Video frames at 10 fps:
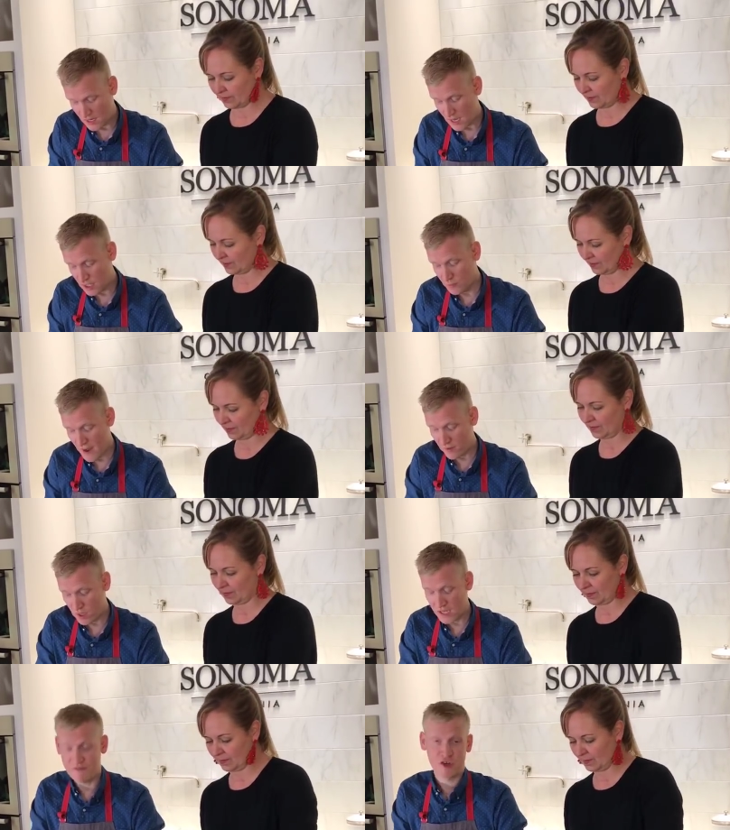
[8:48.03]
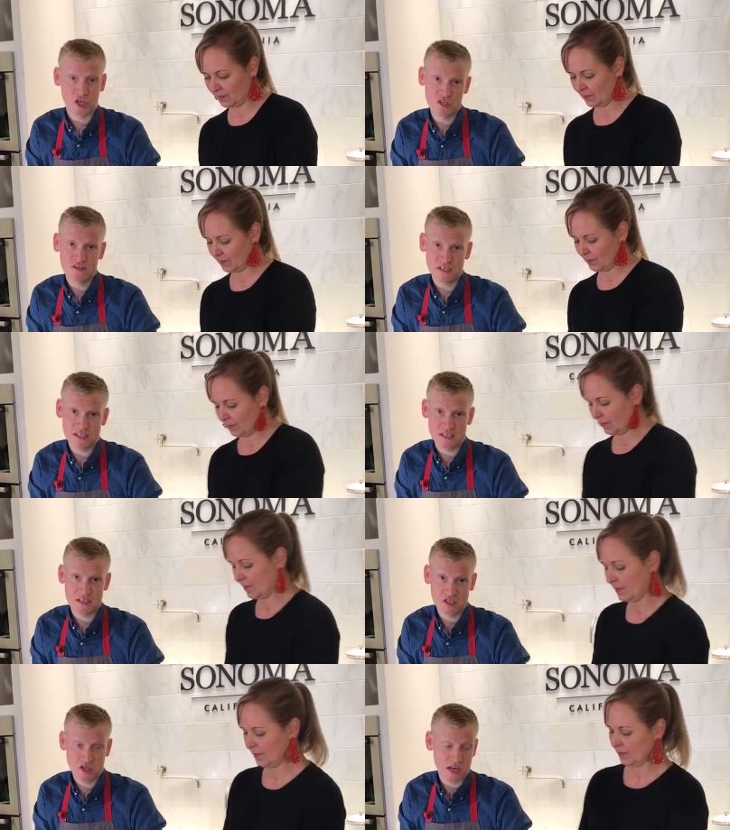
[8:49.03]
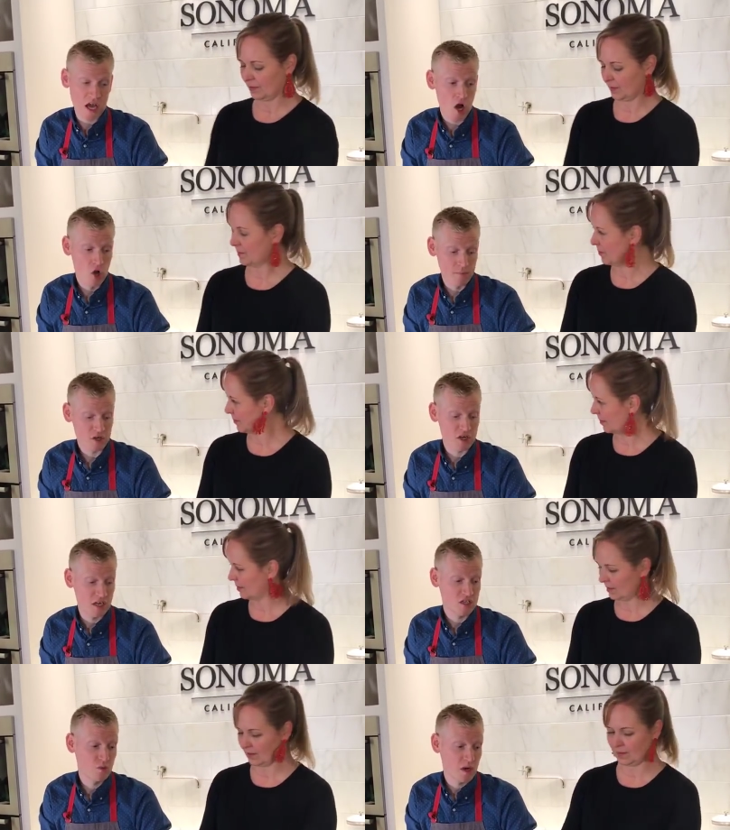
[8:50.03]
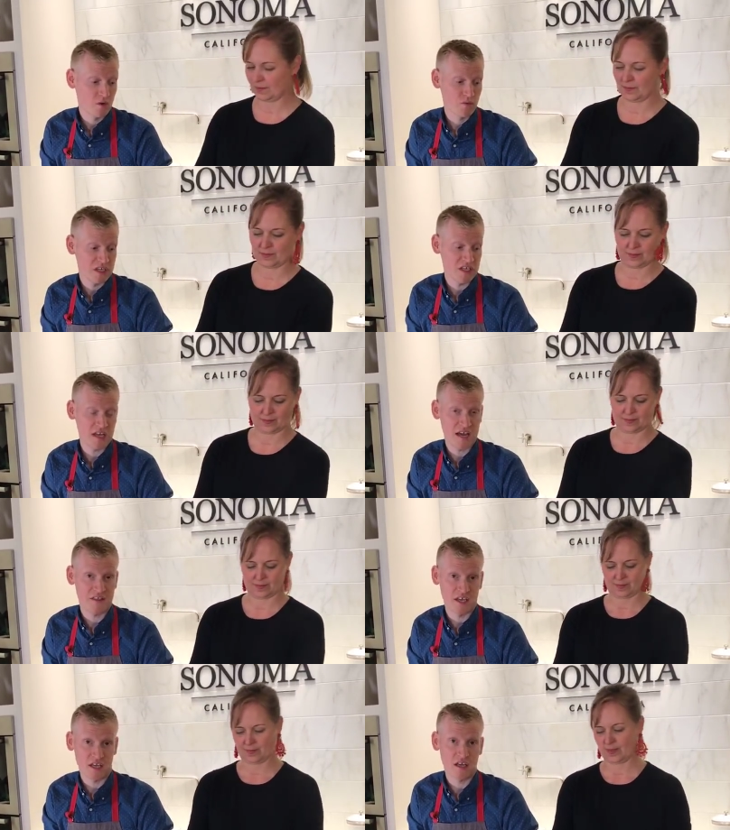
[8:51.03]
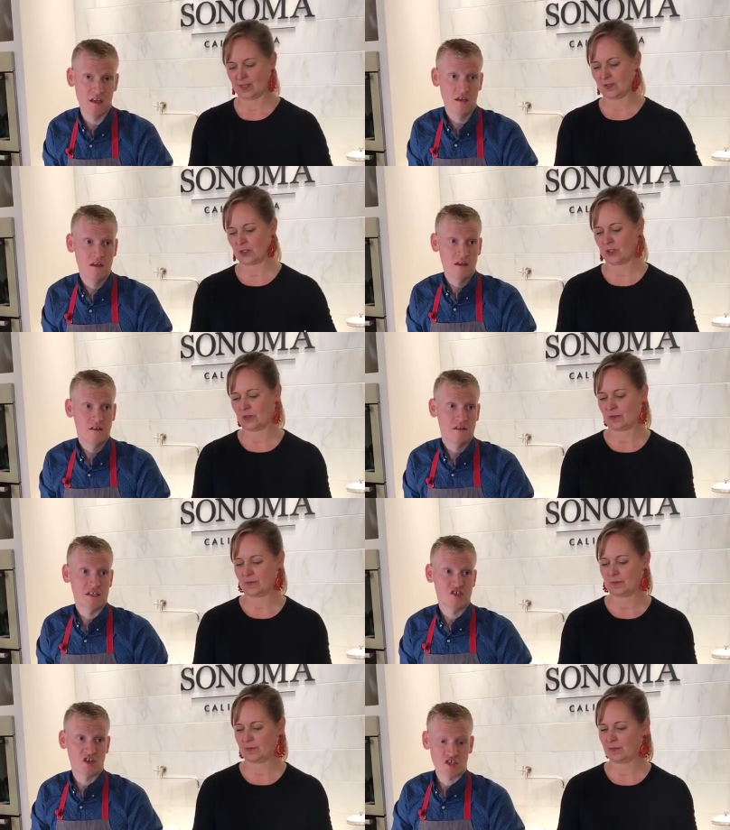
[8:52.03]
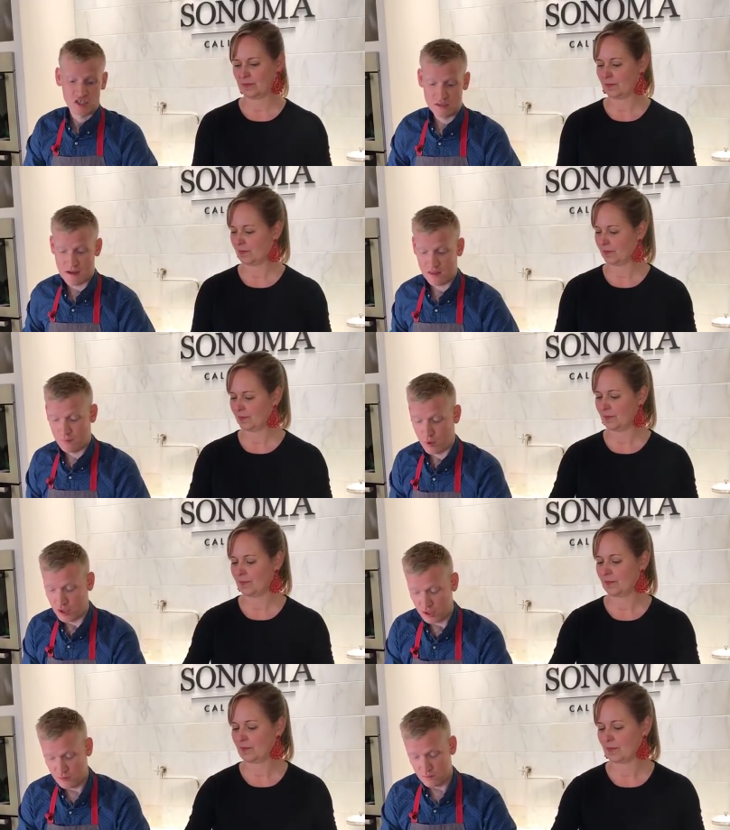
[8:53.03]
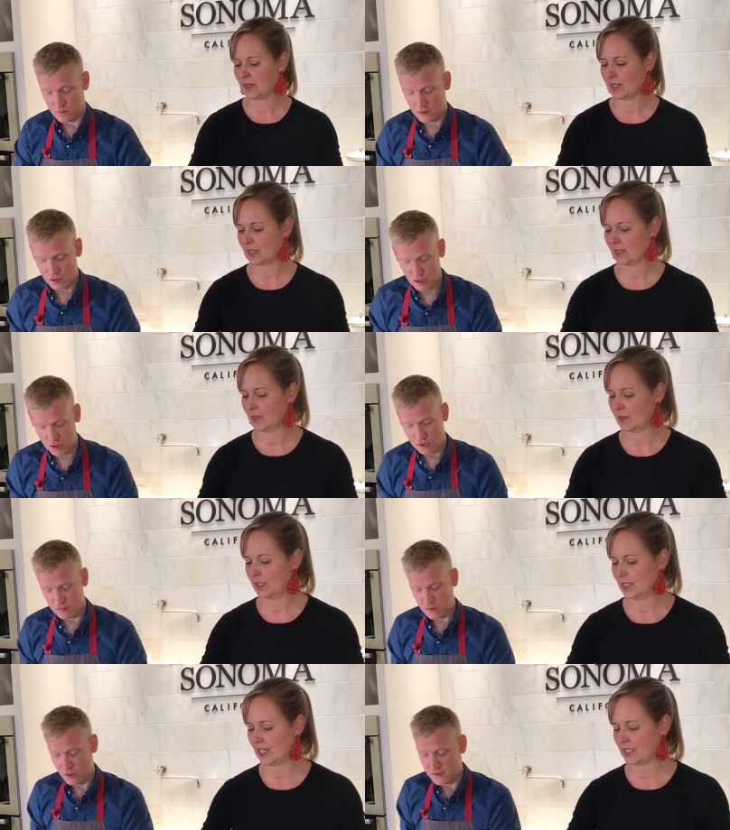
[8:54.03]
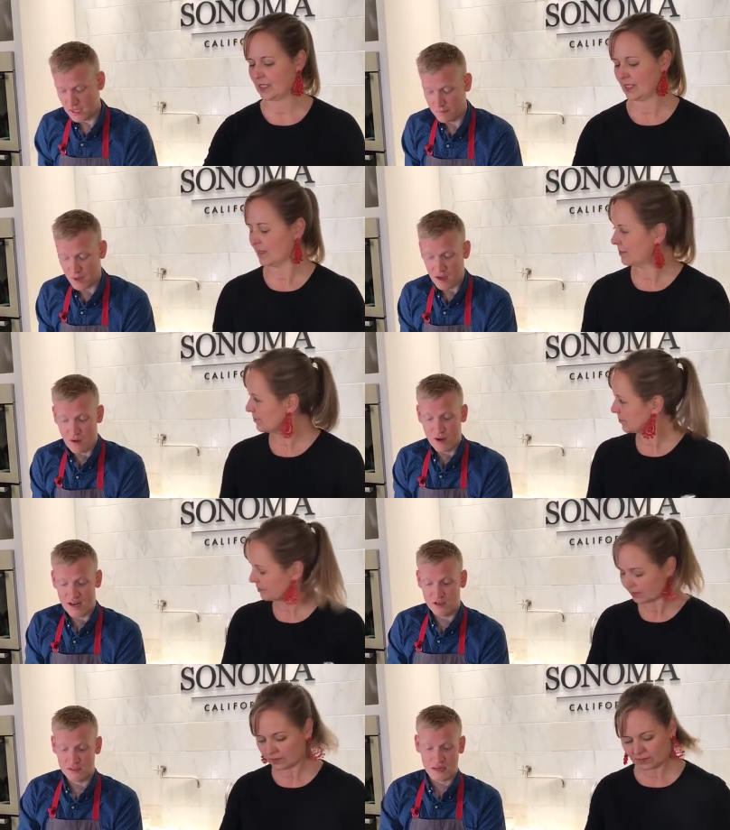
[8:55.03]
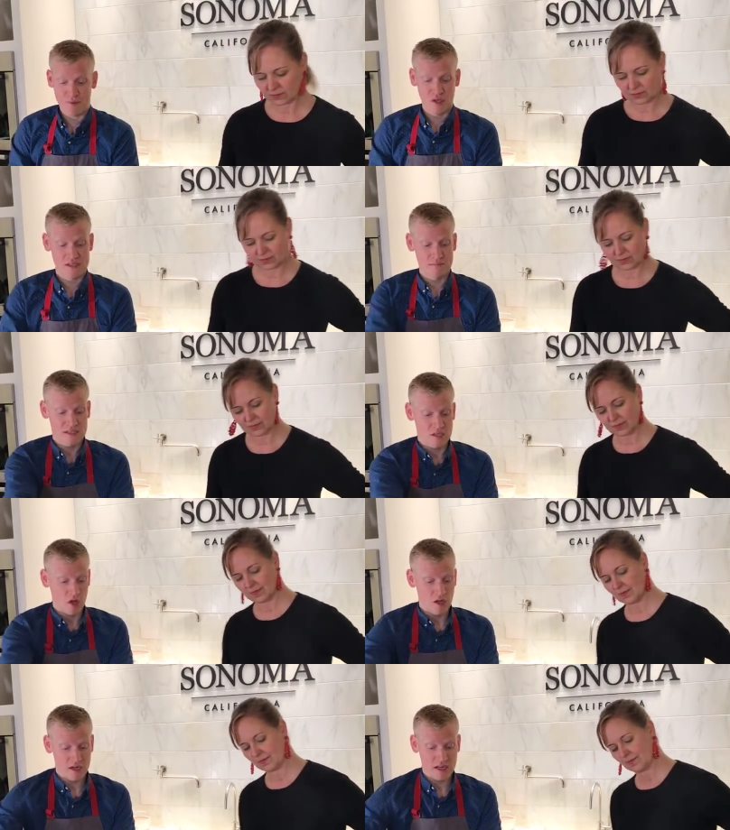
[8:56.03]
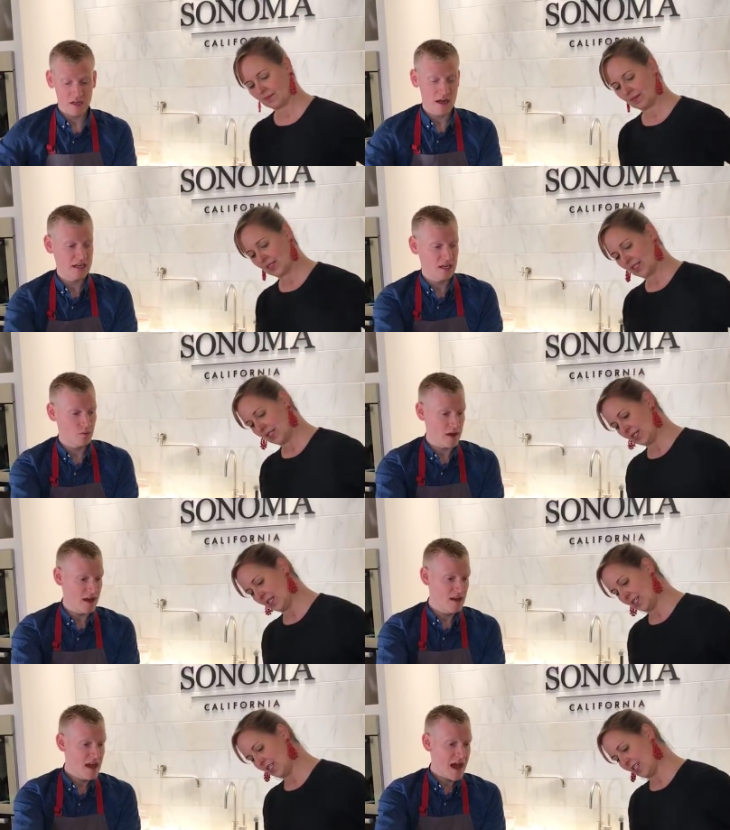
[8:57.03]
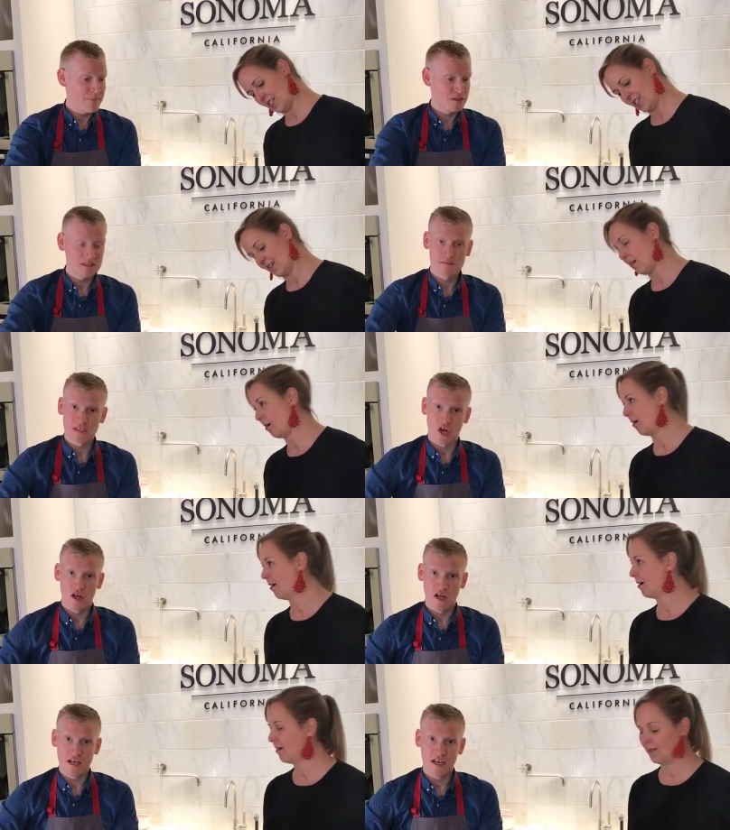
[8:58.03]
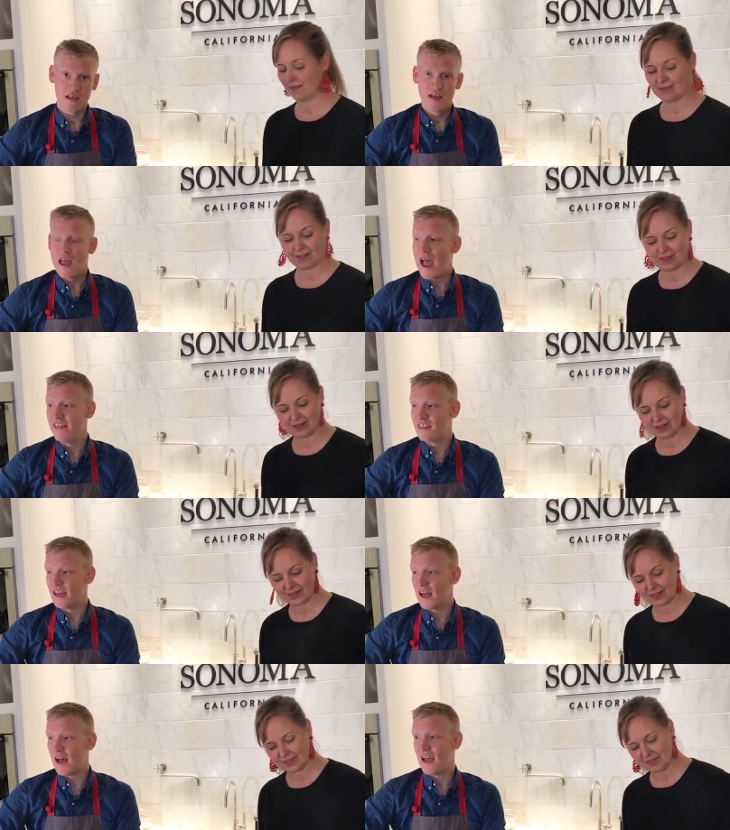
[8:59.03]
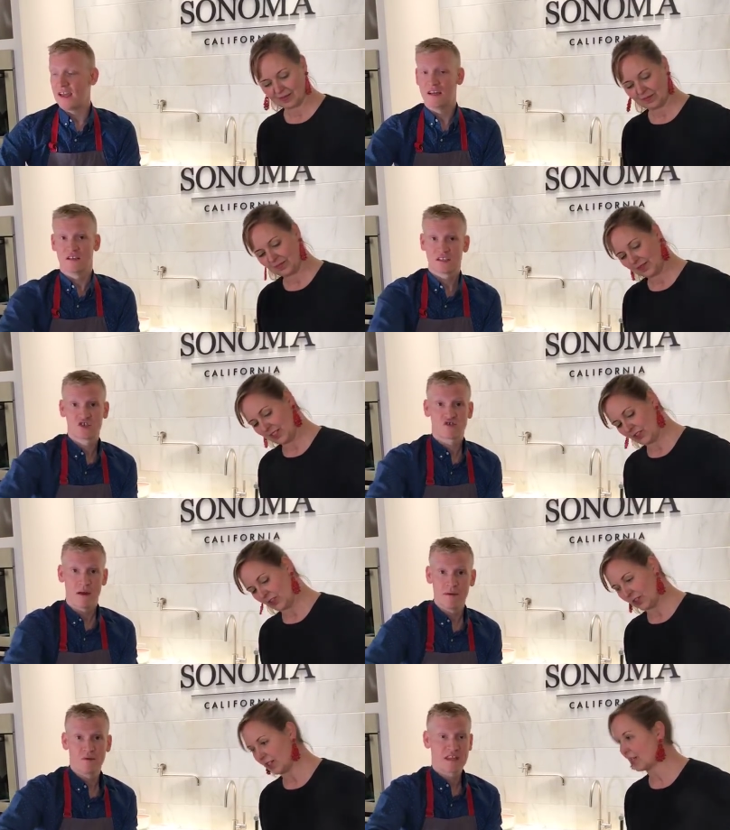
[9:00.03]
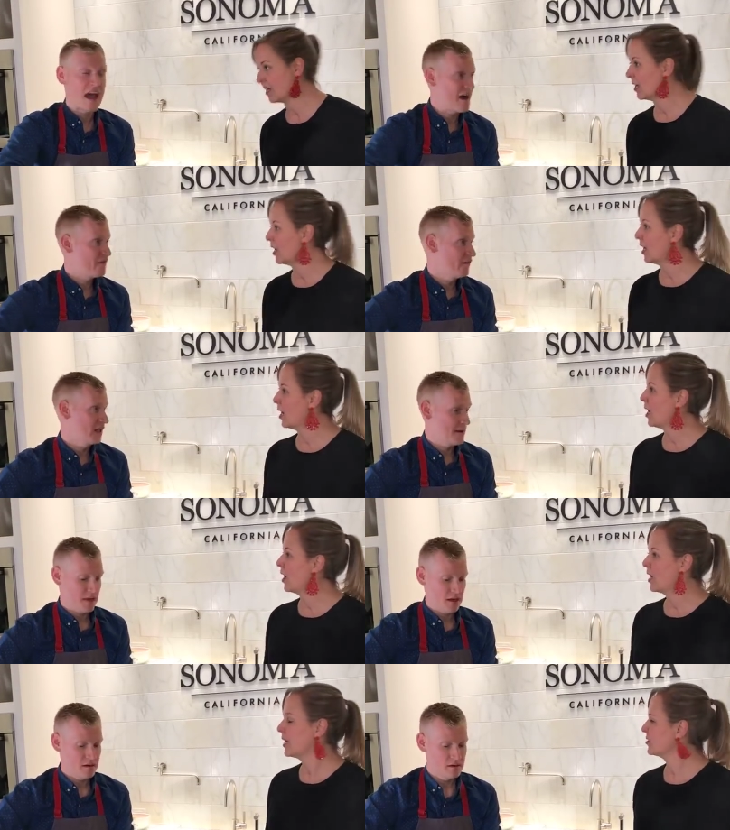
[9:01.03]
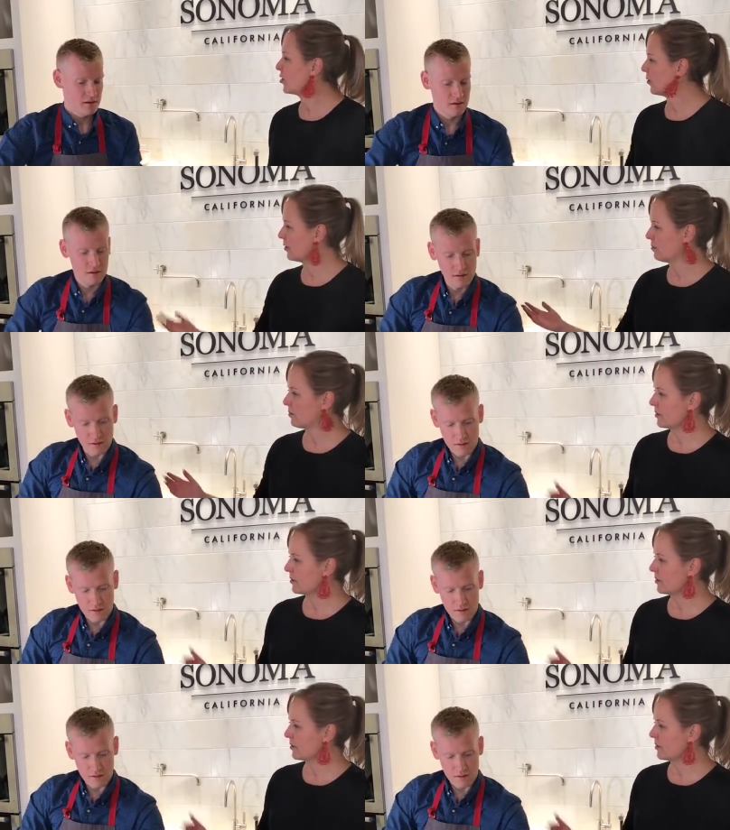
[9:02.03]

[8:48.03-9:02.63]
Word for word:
Speaker 1: and you might want to, if you're gonna use this trick at home, you're gonna you want to read, I think, the instructions about the board you you're yes. using. But what I do is I put some salt on it. I get it wet. I put some salt on it, and then I scrub it with a half of a lemon.
Speaker 2: It totally